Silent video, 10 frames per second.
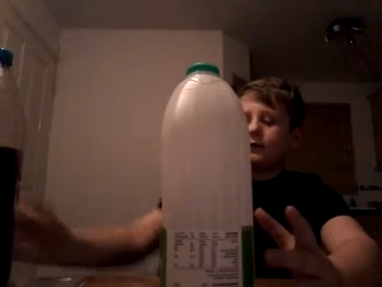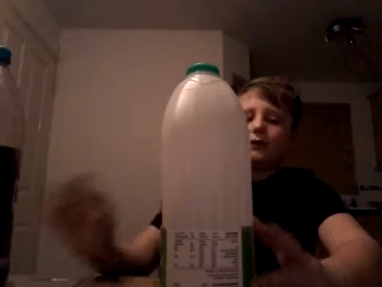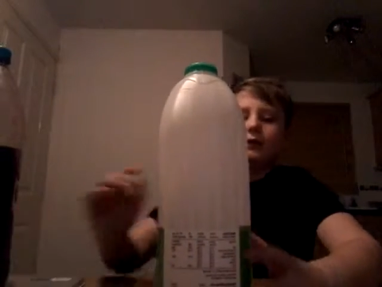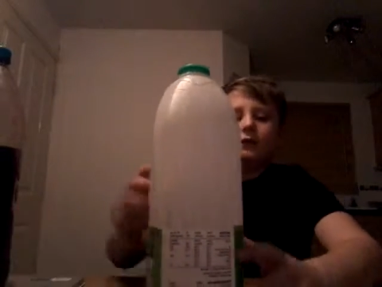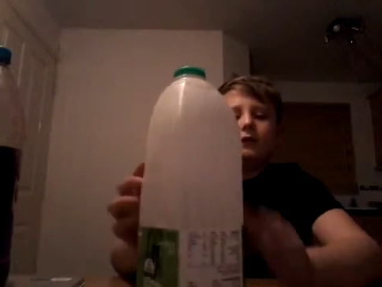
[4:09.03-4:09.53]

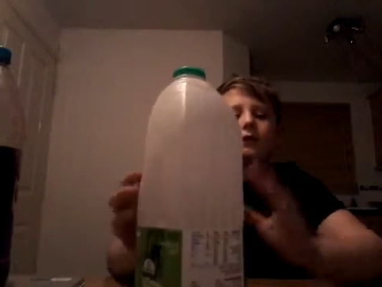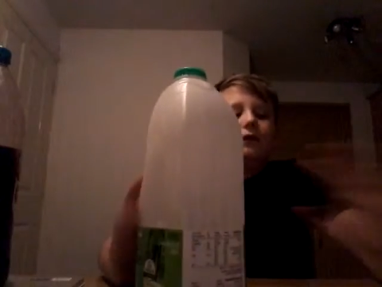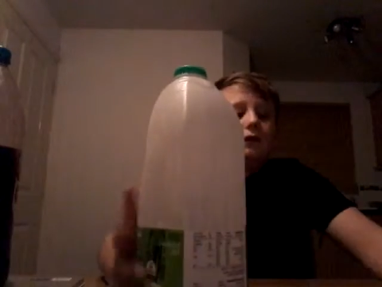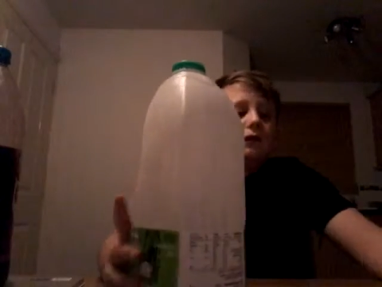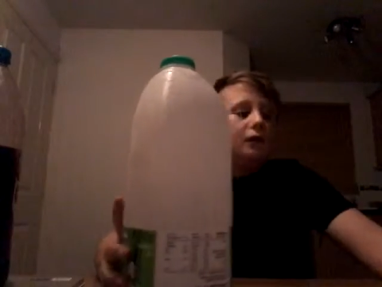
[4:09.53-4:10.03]

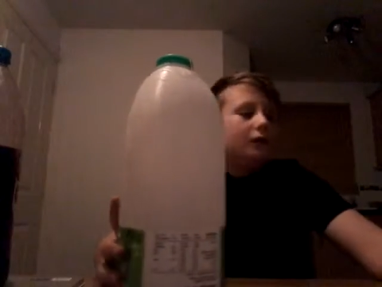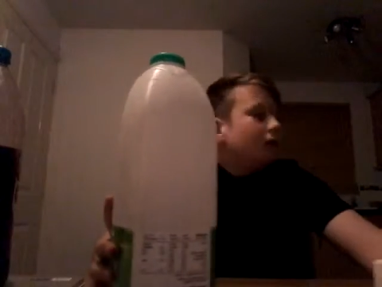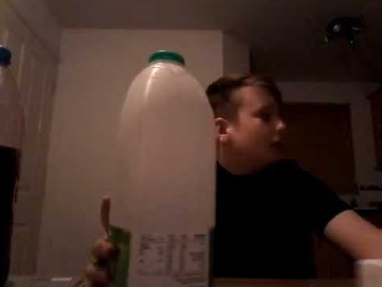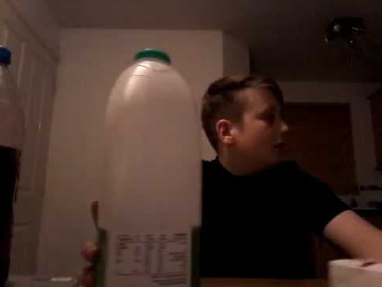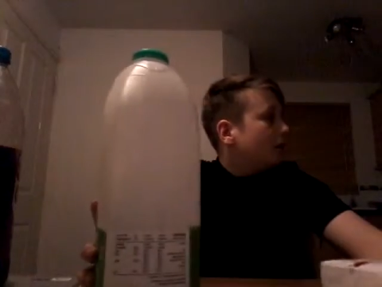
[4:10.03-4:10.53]

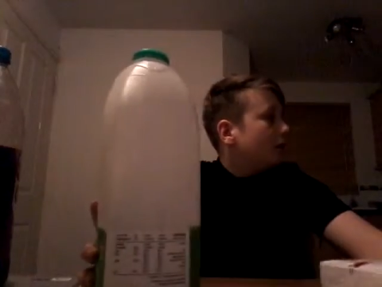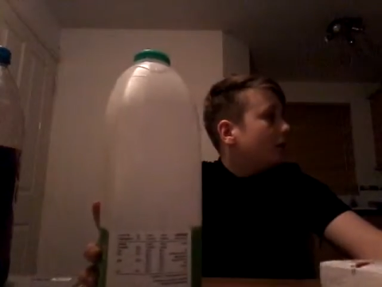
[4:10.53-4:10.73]
Nobody speaks.